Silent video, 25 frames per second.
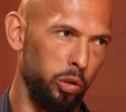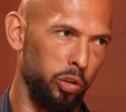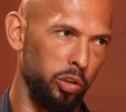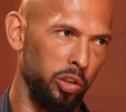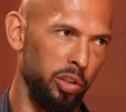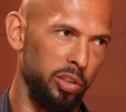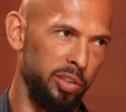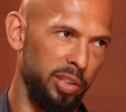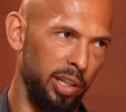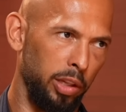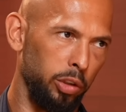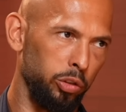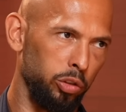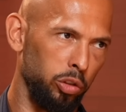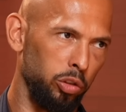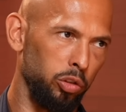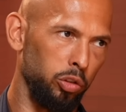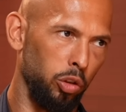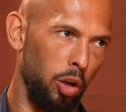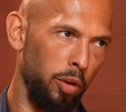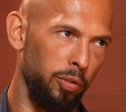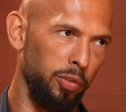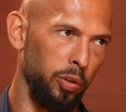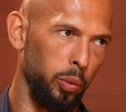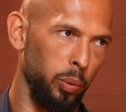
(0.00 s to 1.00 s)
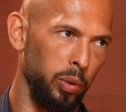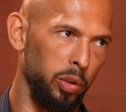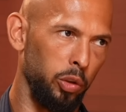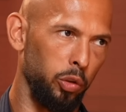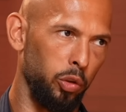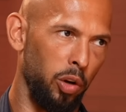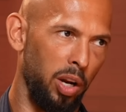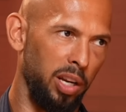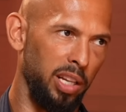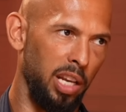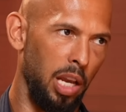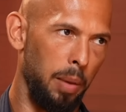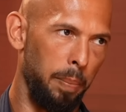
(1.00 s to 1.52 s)
emotional intelligence often when
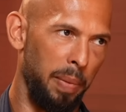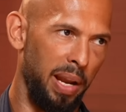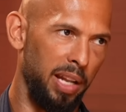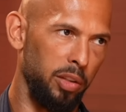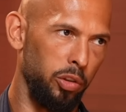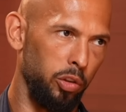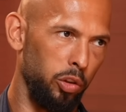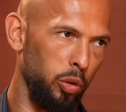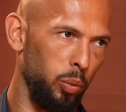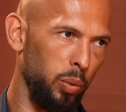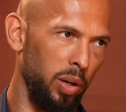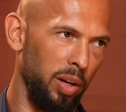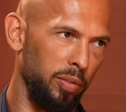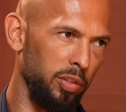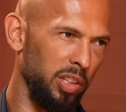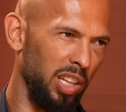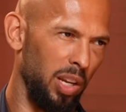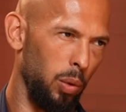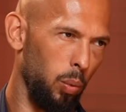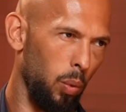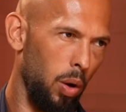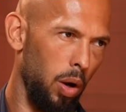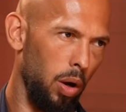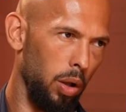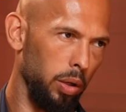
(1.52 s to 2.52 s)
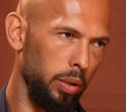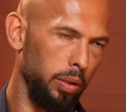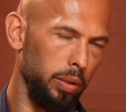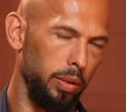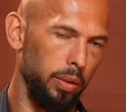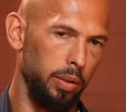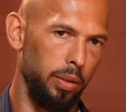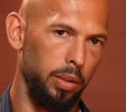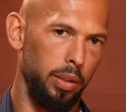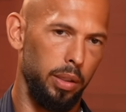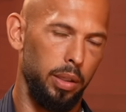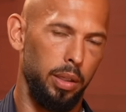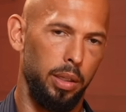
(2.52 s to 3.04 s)
they're trying to get a man to do whatever they want.
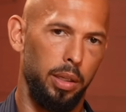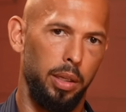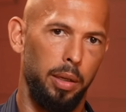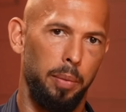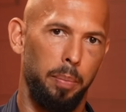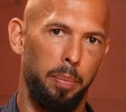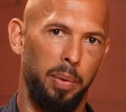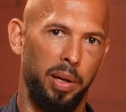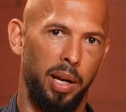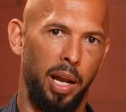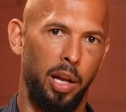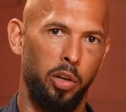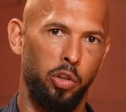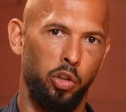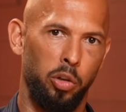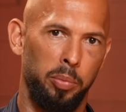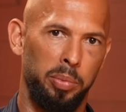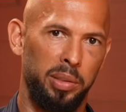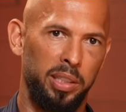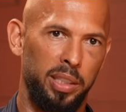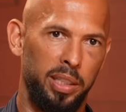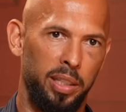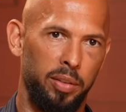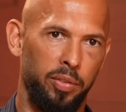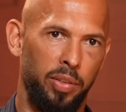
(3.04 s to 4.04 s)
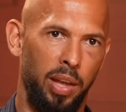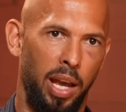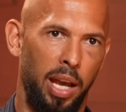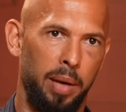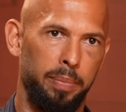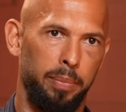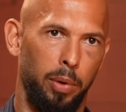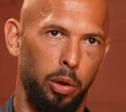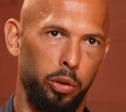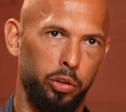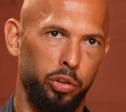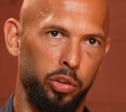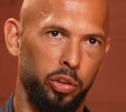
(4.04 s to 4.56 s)
But I do believe
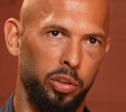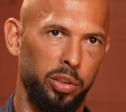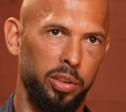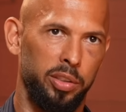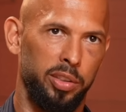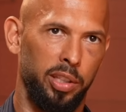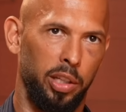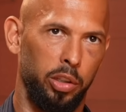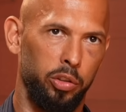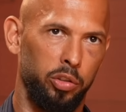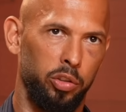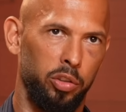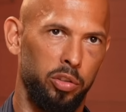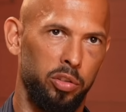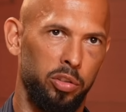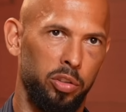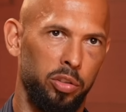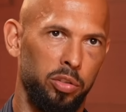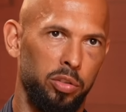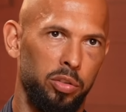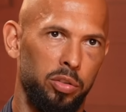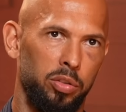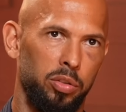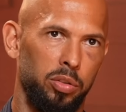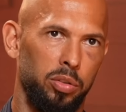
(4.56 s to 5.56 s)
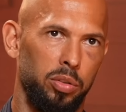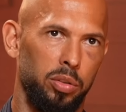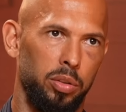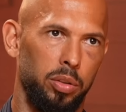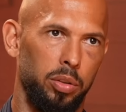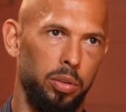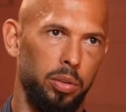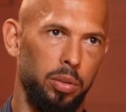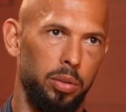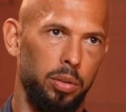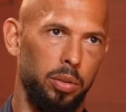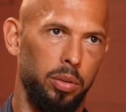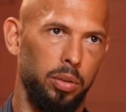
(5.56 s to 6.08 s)
that emotional intelligence is
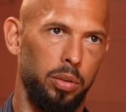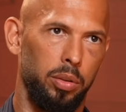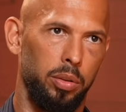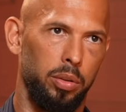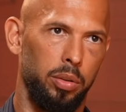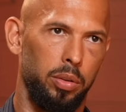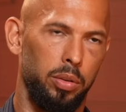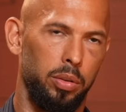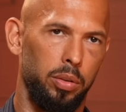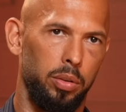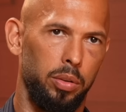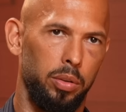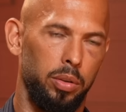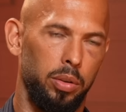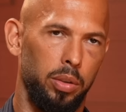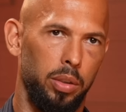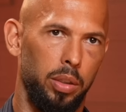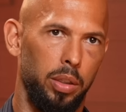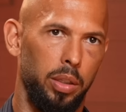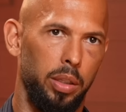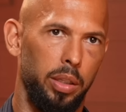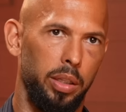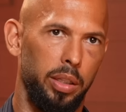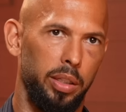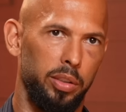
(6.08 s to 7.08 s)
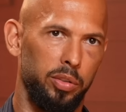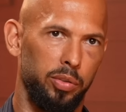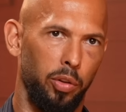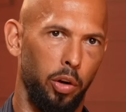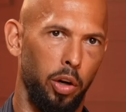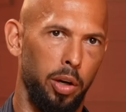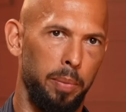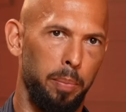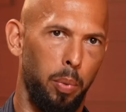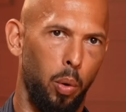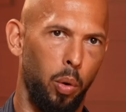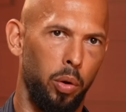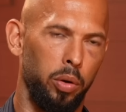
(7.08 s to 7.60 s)

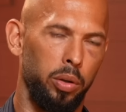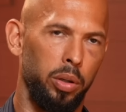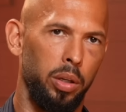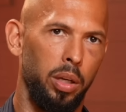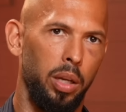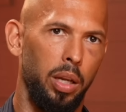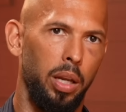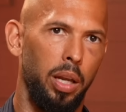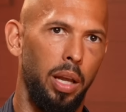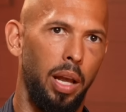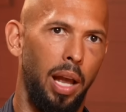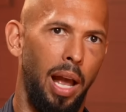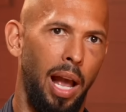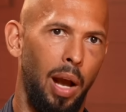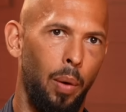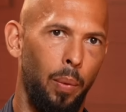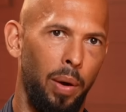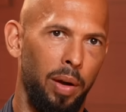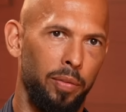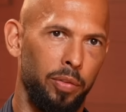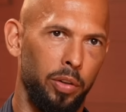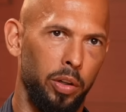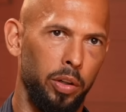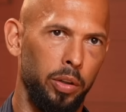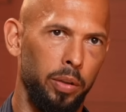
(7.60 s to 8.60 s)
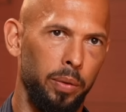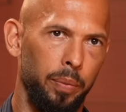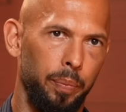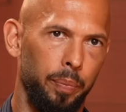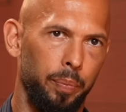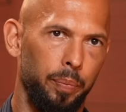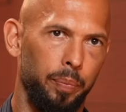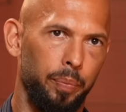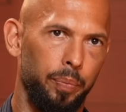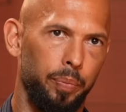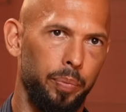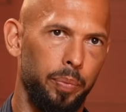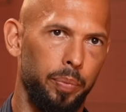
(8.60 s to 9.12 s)
very important. However,